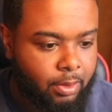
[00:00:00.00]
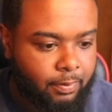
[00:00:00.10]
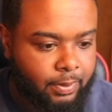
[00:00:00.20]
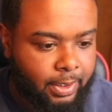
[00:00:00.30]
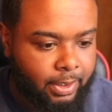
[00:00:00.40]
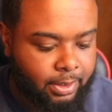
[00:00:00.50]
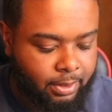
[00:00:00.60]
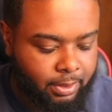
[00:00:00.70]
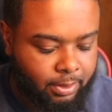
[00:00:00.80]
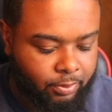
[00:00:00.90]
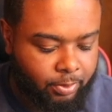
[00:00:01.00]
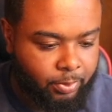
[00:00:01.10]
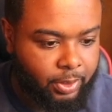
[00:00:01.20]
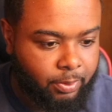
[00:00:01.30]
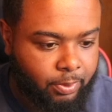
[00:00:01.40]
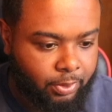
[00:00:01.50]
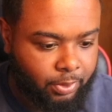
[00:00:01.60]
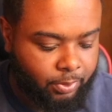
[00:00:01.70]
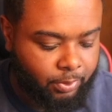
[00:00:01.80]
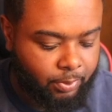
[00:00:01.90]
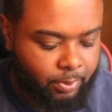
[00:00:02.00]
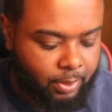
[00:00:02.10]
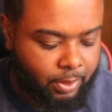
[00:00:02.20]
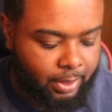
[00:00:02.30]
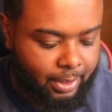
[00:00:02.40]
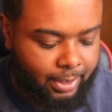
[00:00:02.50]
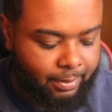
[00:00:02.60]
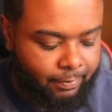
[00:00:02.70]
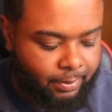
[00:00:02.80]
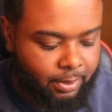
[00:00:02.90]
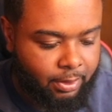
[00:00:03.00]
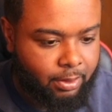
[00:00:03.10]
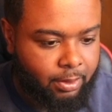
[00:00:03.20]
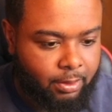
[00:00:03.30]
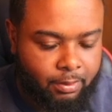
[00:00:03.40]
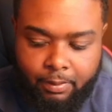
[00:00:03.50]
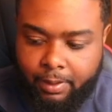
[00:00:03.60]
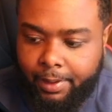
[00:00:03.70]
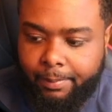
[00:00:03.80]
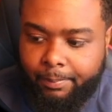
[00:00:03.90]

direction triple equals to left, all right?